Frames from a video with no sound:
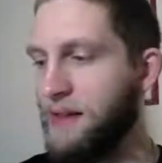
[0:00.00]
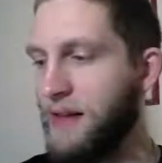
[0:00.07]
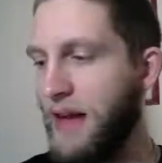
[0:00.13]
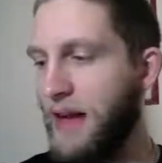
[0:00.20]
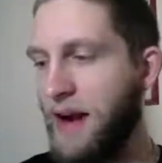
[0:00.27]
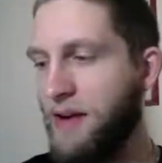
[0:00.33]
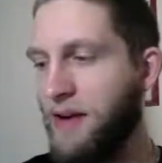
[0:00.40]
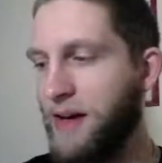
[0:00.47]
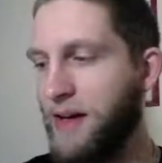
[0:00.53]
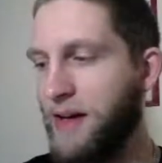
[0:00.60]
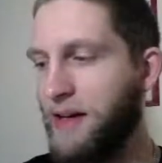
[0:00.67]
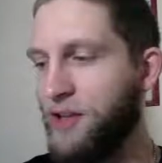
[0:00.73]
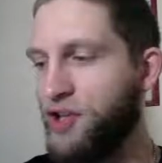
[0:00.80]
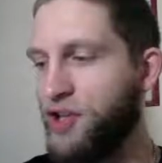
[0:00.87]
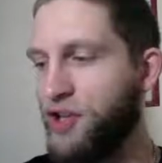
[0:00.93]
Air
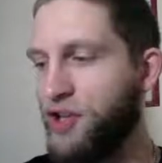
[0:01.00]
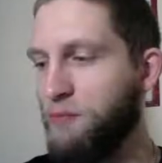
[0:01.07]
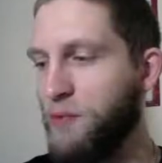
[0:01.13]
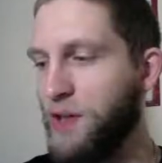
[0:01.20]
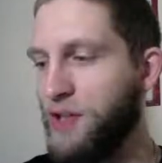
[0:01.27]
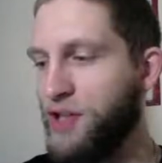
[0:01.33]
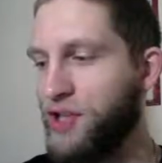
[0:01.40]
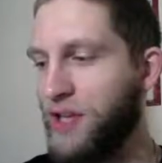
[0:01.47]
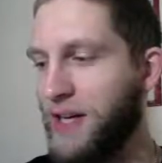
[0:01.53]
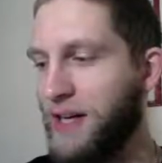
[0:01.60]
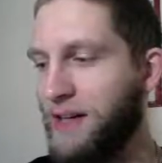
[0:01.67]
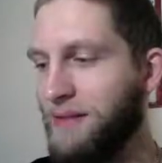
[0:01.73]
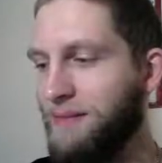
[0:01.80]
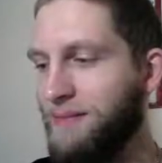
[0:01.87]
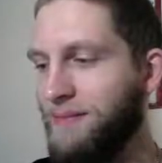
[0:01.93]
Cutter should
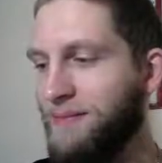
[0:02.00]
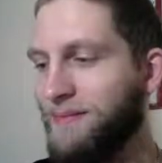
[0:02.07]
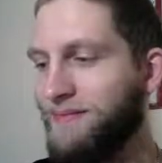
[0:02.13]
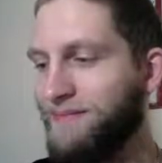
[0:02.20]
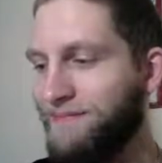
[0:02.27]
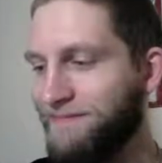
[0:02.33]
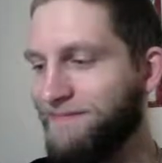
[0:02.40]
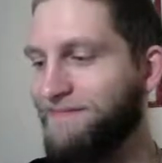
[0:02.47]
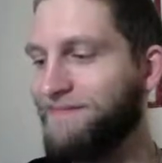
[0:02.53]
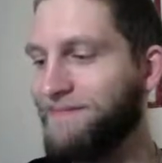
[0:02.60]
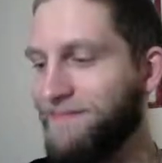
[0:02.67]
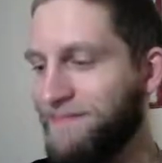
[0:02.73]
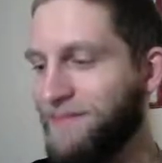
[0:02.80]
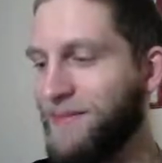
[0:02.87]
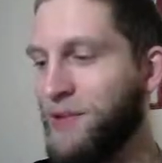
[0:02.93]
one-shot.
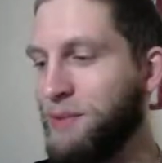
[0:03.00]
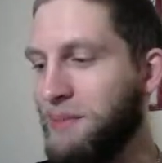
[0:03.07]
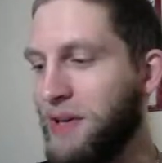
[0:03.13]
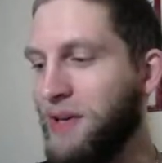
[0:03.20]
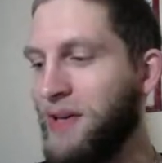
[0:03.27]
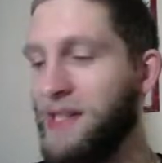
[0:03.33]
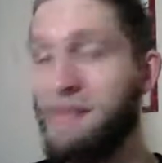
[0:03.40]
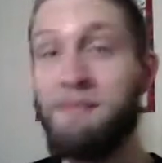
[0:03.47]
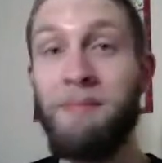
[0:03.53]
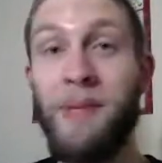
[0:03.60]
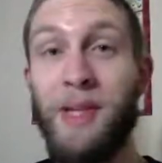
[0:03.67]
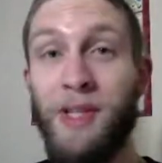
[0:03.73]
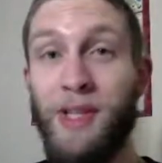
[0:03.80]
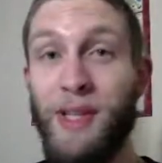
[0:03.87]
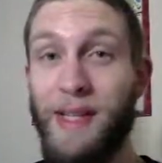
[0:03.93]
Dewpider has
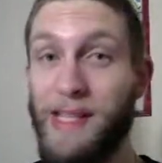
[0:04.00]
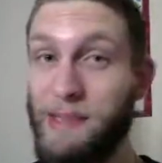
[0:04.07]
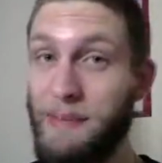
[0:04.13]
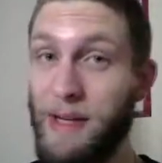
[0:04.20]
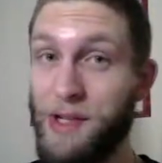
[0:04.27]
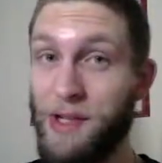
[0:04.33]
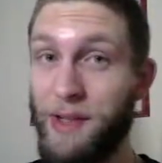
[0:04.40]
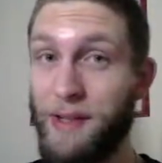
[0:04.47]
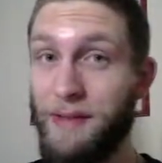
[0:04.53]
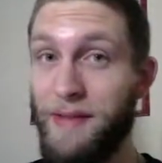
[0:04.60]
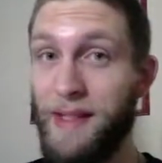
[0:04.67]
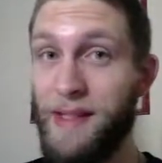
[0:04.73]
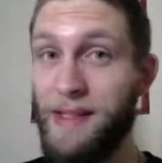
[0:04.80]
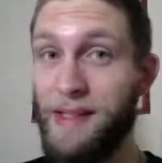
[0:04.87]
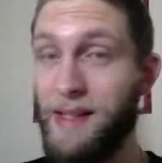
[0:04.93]
much less special
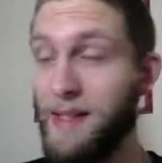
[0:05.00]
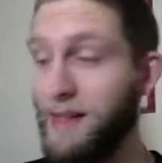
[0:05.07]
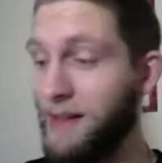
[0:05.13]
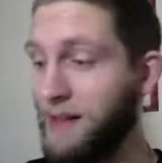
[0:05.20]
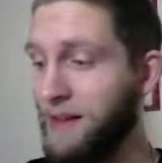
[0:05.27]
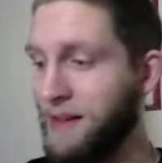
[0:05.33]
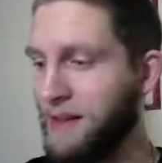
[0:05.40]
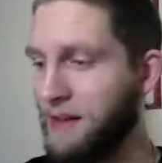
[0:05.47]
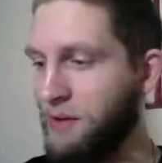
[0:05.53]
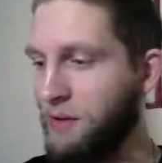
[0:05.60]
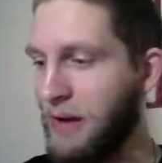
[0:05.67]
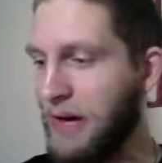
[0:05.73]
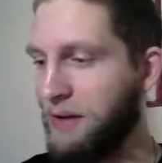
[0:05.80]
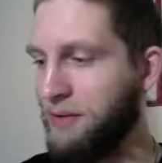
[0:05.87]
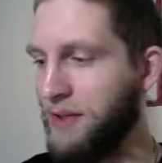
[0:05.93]
defense than an
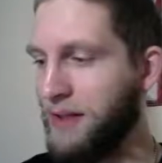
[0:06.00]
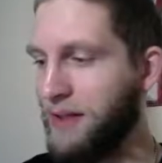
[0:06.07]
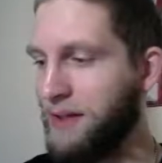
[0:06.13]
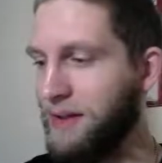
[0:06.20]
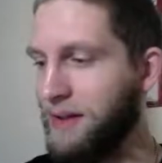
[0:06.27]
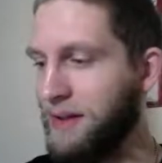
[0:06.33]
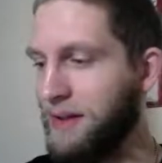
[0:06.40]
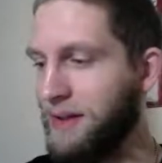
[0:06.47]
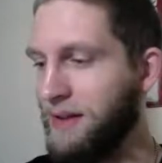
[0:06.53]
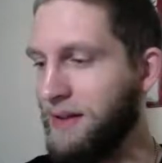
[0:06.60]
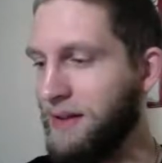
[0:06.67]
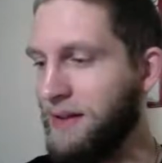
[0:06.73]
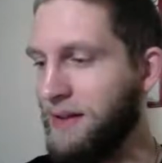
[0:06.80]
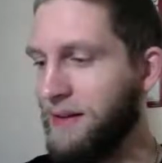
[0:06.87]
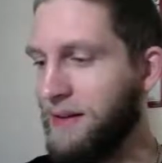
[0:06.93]
Araquanid.
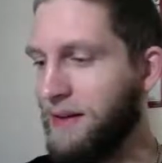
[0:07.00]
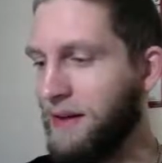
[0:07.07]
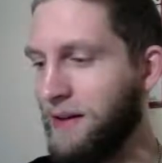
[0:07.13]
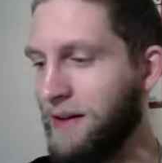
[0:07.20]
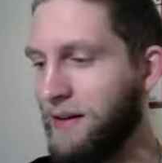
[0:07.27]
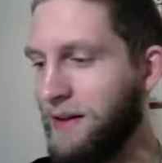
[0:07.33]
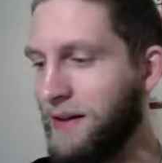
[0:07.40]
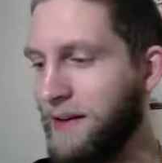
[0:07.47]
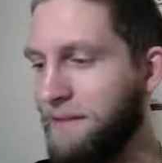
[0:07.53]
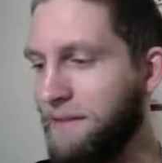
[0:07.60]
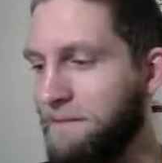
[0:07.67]
Alright.